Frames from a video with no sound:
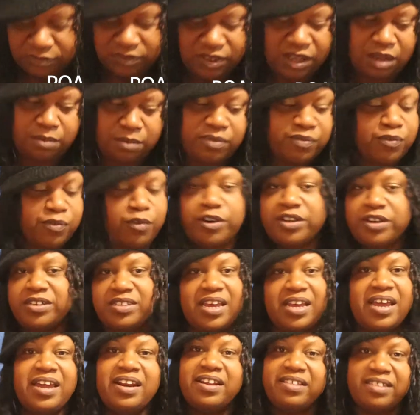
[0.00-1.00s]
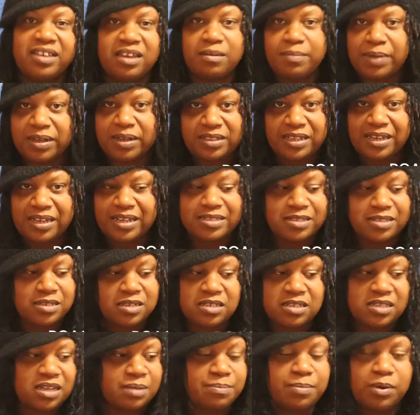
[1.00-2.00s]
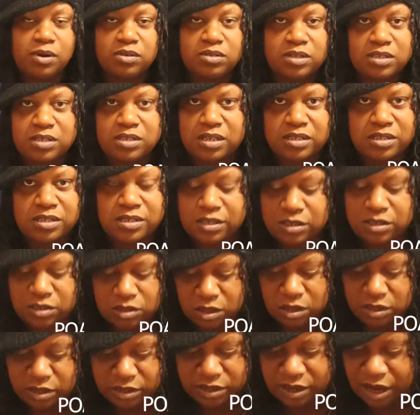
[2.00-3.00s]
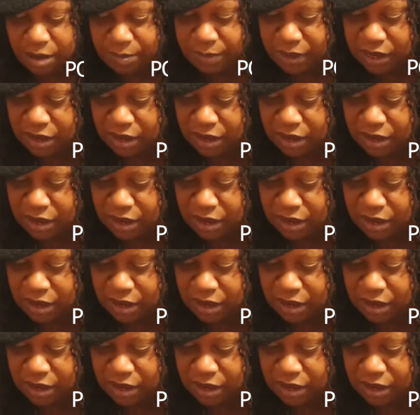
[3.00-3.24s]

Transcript: And before you say anything about the incense, I burn this incense all the time.